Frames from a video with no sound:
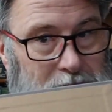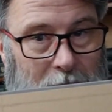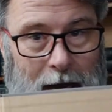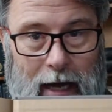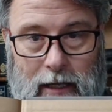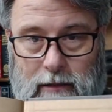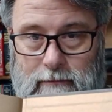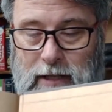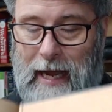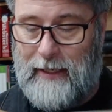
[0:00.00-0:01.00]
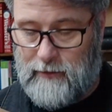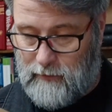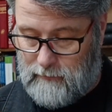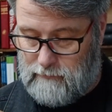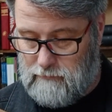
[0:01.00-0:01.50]

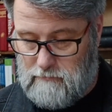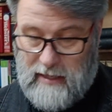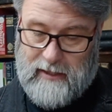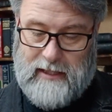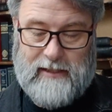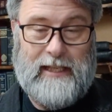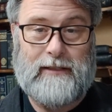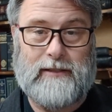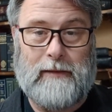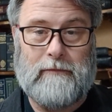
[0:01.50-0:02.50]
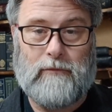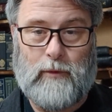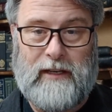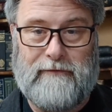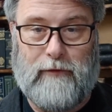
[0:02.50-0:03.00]
liner. And it does have some
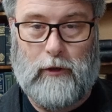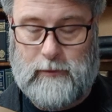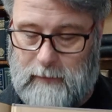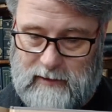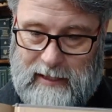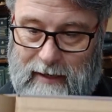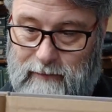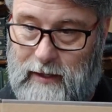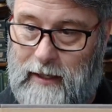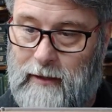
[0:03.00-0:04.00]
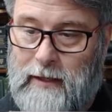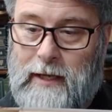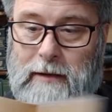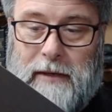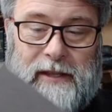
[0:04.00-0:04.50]
reinforcement tape there.
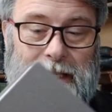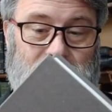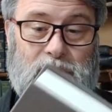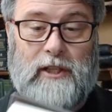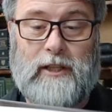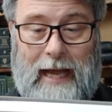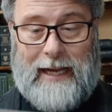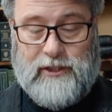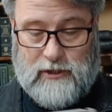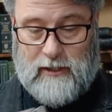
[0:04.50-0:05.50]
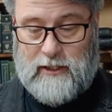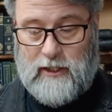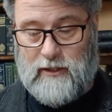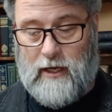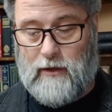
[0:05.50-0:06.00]
But this should last you a
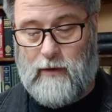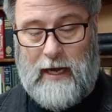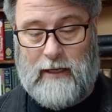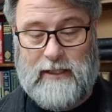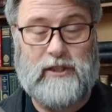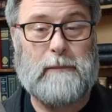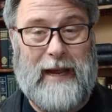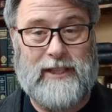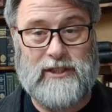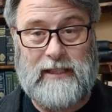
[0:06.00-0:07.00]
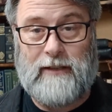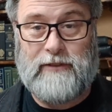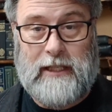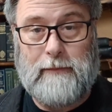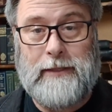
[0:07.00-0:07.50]
good long while, especially if
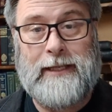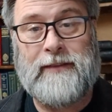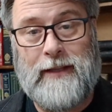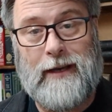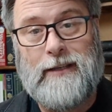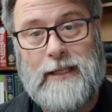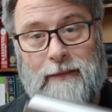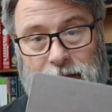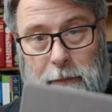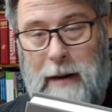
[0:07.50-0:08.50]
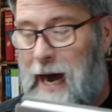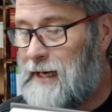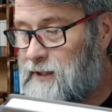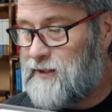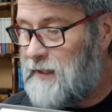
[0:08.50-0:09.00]
you keep it in the
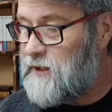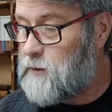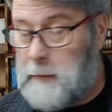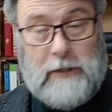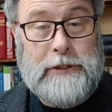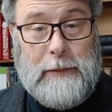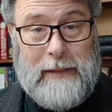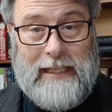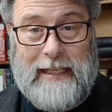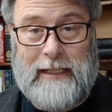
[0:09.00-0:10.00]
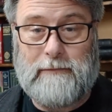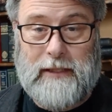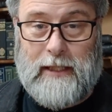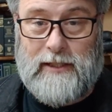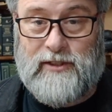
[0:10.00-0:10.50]
box that it's supposed to be in,
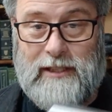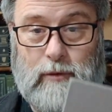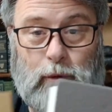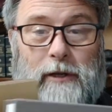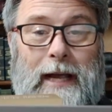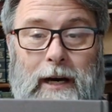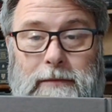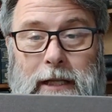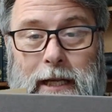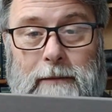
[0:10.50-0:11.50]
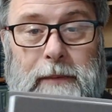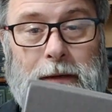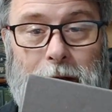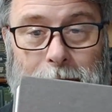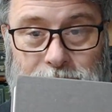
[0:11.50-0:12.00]
because this will help keep
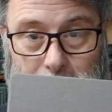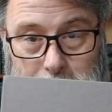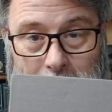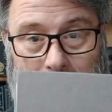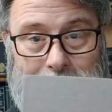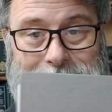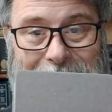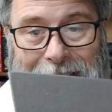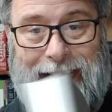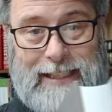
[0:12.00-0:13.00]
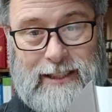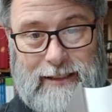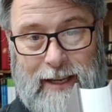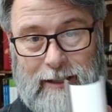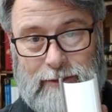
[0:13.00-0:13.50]
the block tight,
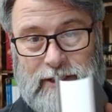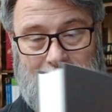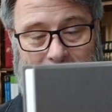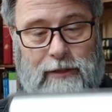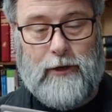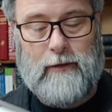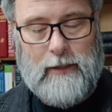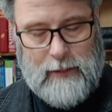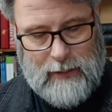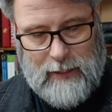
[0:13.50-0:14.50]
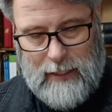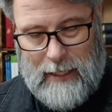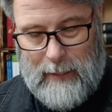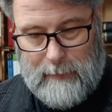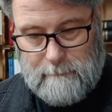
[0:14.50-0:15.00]
held together.
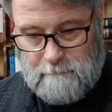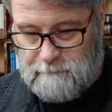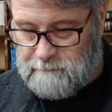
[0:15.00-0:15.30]
I'm